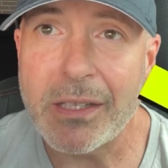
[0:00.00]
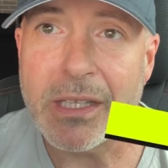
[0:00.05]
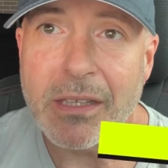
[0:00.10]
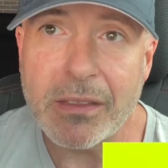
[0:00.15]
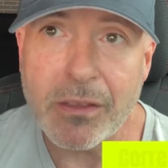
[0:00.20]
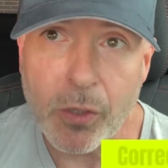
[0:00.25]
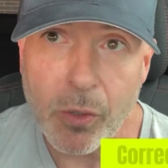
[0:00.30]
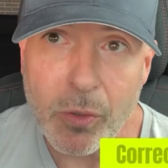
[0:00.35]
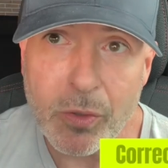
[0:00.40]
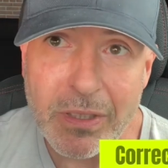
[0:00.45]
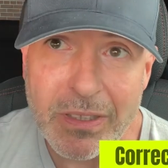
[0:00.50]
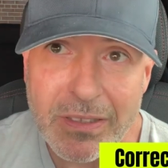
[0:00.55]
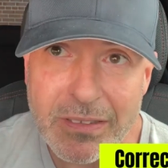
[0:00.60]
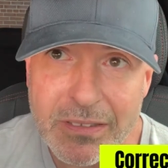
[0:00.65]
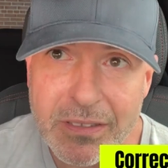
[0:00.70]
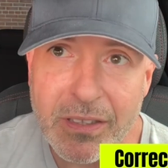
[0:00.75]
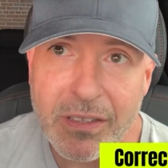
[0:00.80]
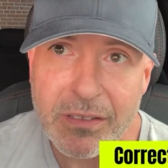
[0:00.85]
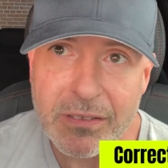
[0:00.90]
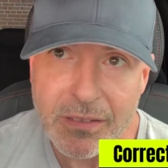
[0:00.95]

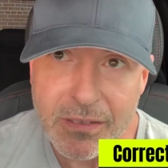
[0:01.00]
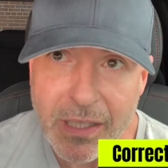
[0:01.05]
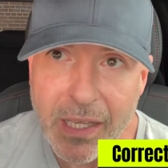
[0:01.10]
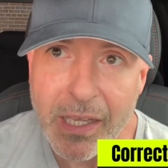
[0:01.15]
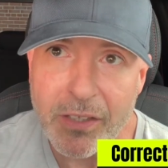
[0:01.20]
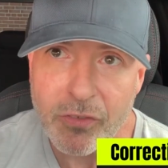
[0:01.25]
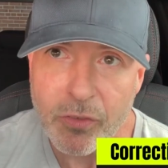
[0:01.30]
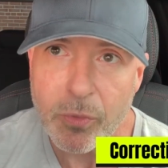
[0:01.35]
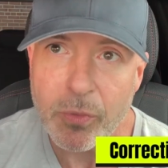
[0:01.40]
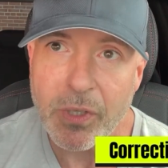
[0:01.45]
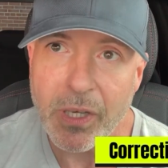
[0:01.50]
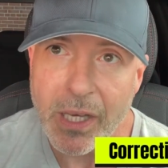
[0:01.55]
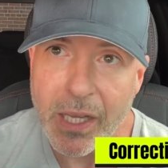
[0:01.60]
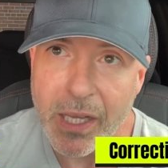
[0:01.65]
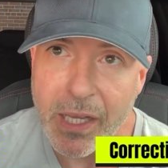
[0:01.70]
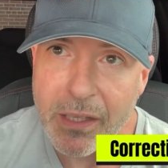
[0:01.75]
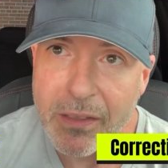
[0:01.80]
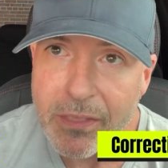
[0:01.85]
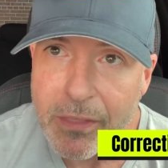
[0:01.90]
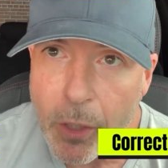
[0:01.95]
36 days from
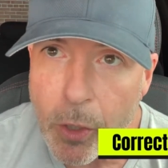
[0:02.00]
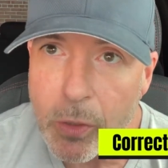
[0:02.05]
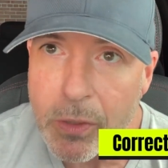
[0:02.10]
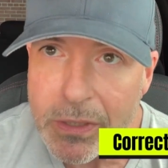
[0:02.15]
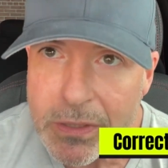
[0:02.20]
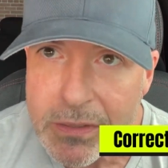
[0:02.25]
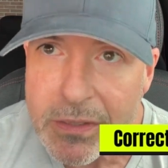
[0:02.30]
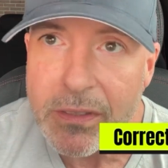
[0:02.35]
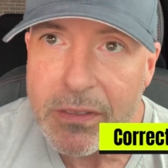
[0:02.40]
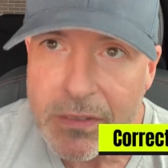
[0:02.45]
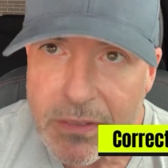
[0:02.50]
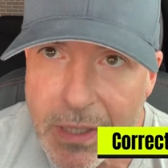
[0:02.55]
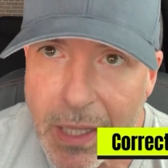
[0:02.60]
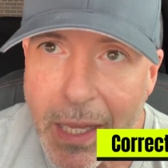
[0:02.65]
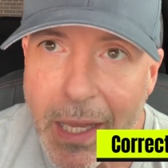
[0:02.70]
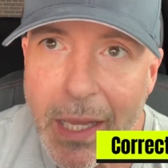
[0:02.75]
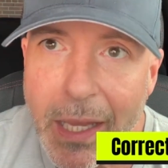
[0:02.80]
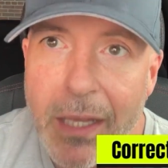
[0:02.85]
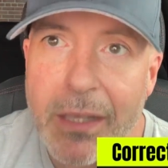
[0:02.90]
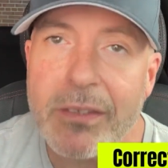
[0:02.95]
today. 36
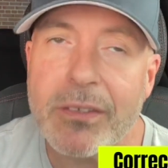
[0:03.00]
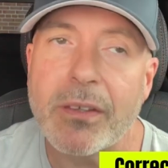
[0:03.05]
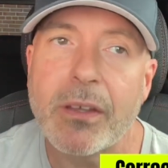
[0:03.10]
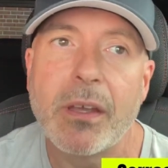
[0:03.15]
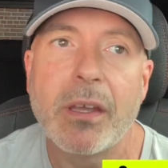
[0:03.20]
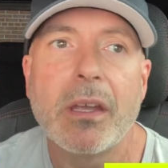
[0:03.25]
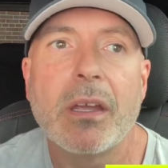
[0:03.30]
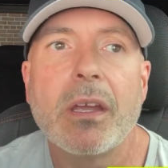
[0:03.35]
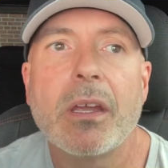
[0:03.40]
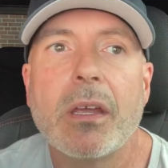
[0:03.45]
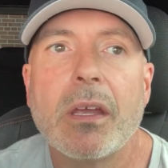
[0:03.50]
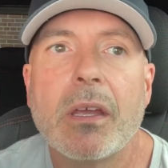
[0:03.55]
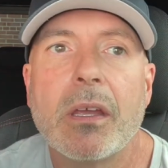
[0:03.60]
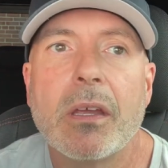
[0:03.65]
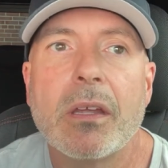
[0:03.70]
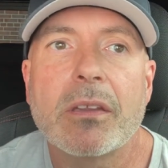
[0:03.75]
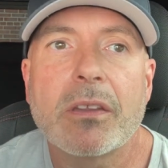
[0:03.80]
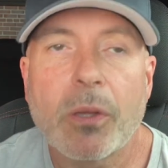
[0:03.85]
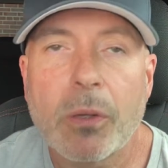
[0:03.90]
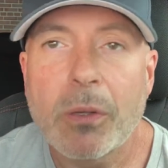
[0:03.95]
days.
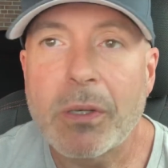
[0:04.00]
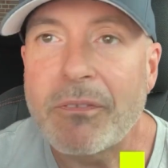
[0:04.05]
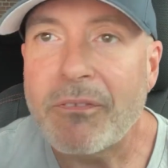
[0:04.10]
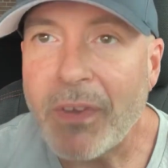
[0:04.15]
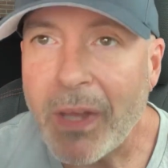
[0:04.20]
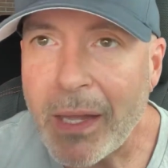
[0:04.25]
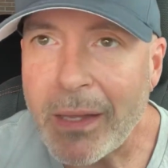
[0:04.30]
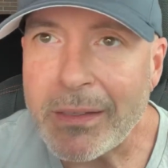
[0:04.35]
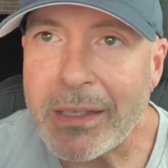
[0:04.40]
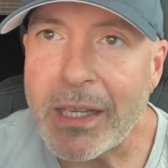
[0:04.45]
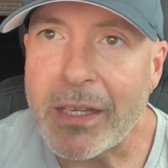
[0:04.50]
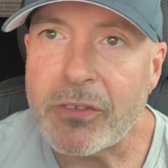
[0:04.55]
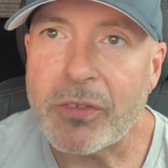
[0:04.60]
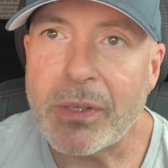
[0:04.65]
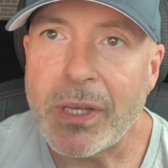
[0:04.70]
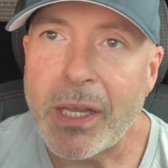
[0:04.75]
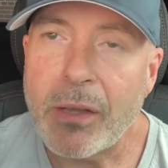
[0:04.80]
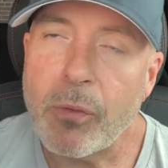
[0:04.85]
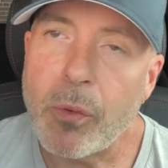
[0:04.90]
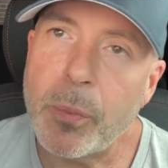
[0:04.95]
35 days from
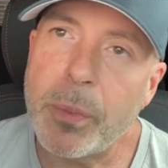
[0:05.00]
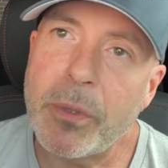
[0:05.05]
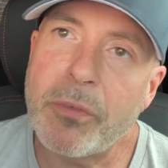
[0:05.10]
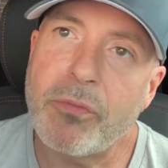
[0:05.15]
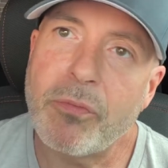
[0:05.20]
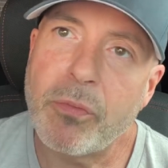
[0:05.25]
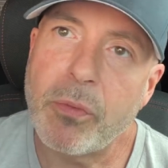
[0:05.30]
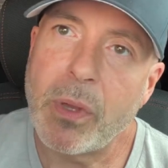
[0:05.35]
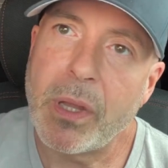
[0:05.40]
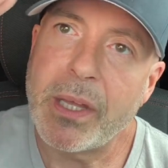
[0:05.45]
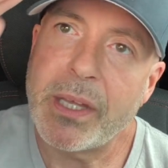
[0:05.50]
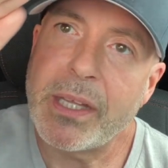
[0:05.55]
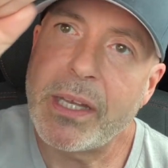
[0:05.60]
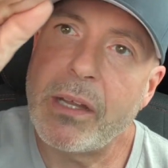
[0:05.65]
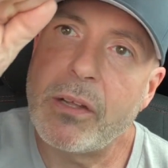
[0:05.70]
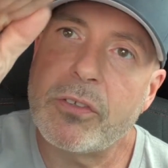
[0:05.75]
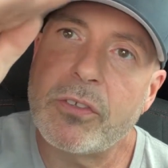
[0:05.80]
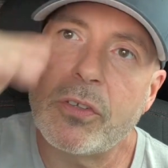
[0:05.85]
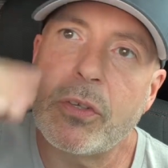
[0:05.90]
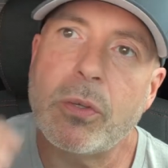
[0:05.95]
today, we'll be flying
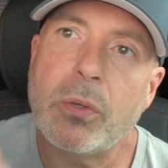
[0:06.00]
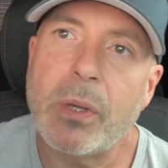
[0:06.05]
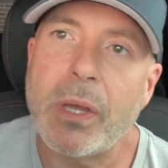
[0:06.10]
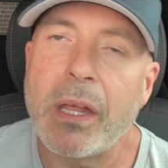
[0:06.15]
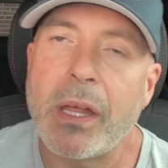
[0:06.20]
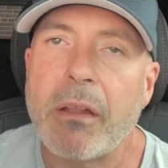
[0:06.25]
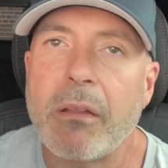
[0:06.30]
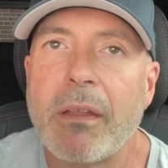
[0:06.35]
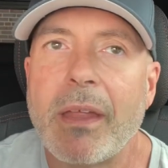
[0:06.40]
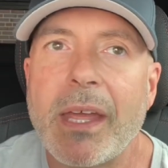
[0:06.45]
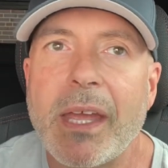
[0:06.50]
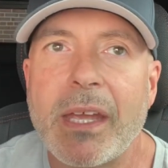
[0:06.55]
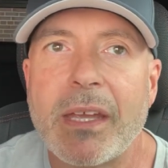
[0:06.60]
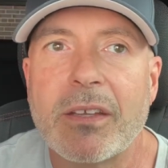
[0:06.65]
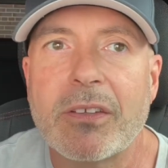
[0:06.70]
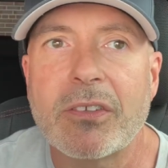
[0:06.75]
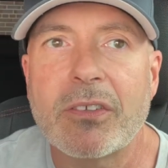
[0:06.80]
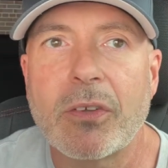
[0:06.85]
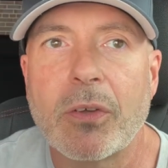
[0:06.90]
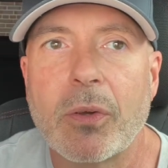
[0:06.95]
out to LA.
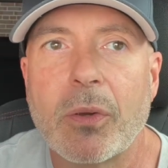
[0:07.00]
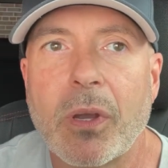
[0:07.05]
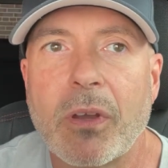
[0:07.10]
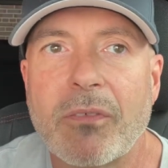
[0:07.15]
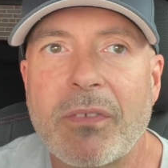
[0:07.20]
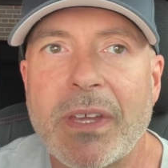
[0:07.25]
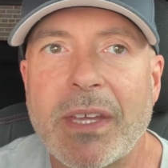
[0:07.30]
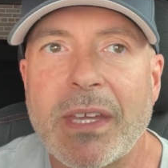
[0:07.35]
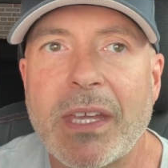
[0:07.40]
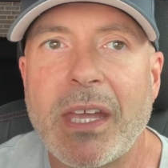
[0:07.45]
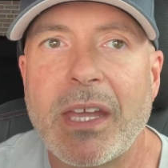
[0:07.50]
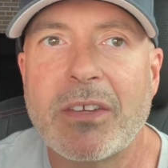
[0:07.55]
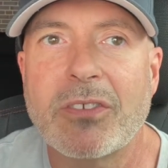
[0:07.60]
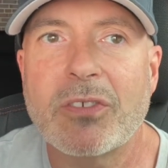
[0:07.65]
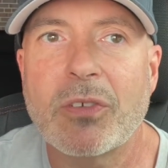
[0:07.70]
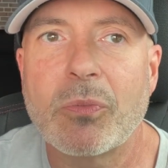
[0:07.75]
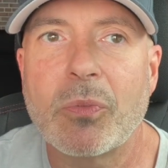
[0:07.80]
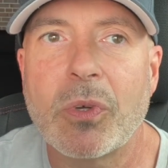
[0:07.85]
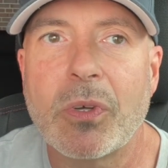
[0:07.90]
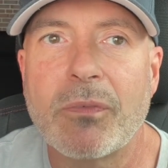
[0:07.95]
So our
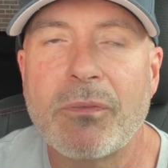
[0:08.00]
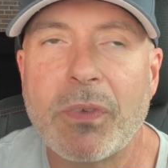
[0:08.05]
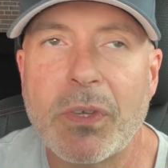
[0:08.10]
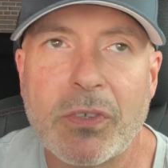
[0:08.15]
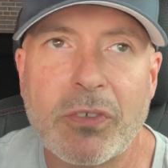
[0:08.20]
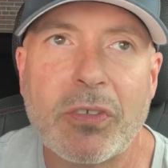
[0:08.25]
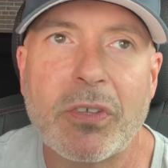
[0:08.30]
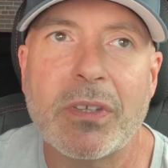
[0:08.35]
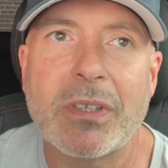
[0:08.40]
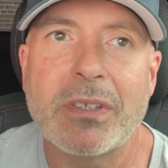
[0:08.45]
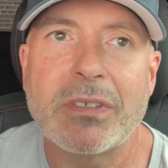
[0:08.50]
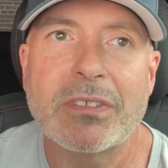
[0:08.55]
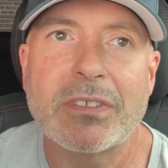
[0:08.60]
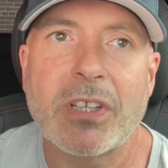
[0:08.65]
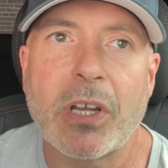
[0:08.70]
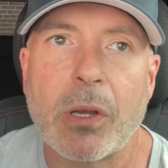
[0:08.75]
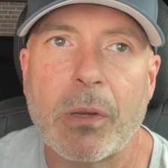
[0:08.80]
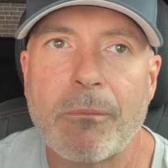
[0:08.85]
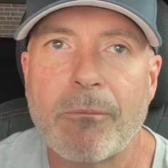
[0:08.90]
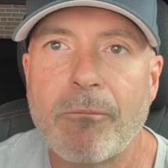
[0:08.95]
vacation will officially
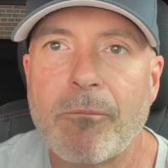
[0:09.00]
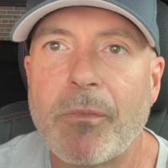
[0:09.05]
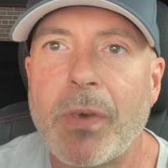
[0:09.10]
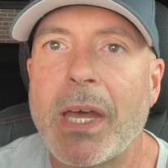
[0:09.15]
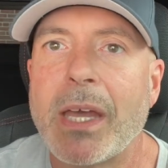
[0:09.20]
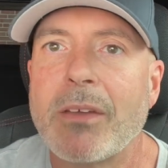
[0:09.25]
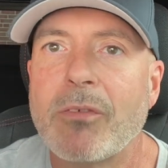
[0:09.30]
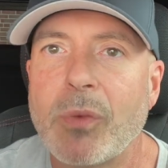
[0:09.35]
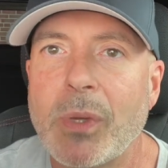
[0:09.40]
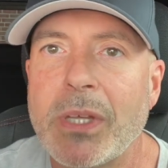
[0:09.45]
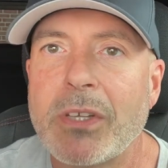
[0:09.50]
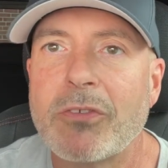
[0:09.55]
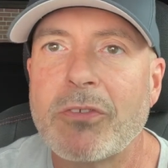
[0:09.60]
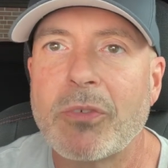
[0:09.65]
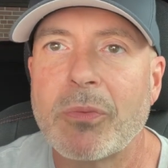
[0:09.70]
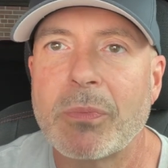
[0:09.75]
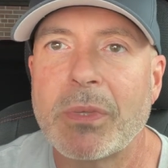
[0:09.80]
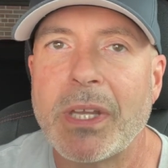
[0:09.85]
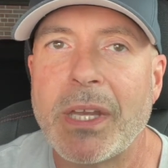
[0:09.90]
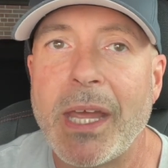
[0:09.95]
start 5 weeks
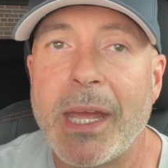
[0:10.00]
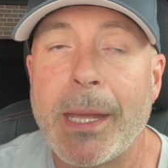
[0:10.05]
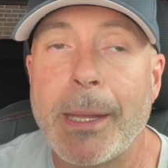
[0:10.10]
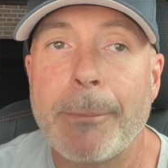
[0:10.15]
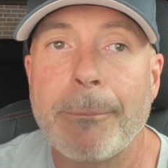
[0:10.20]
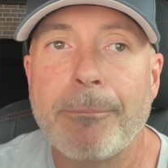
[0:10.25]
from today.